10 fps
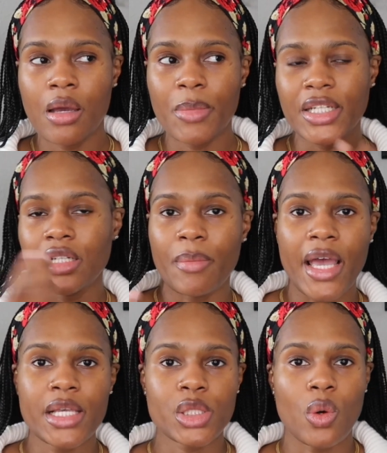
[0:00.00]
putting a
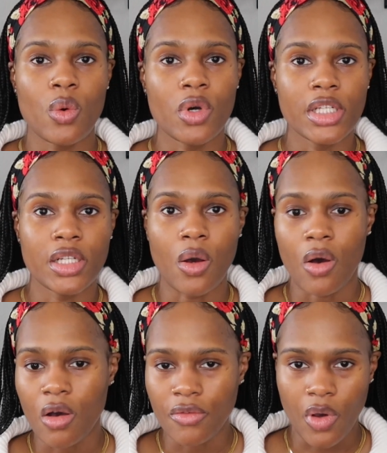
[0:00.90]
mask on and
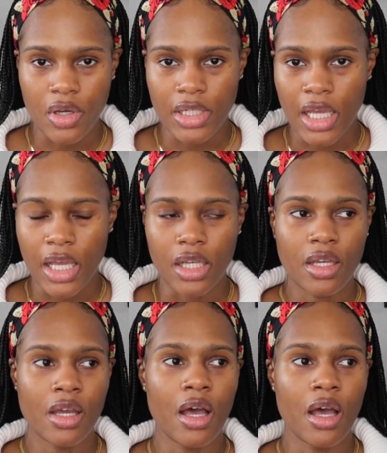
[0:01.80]
off all day.